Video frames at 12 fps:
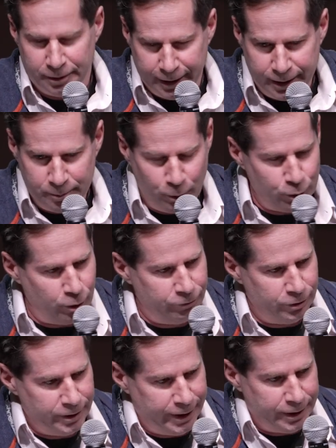then more
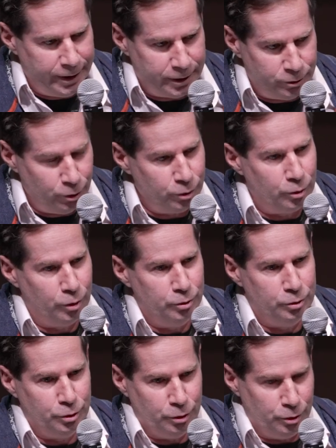often than not, you're
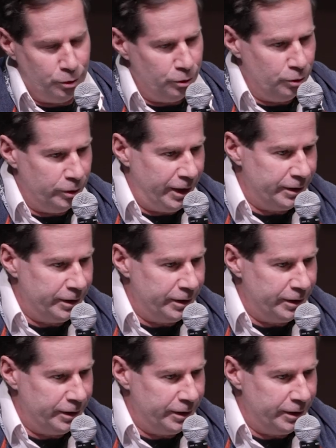going to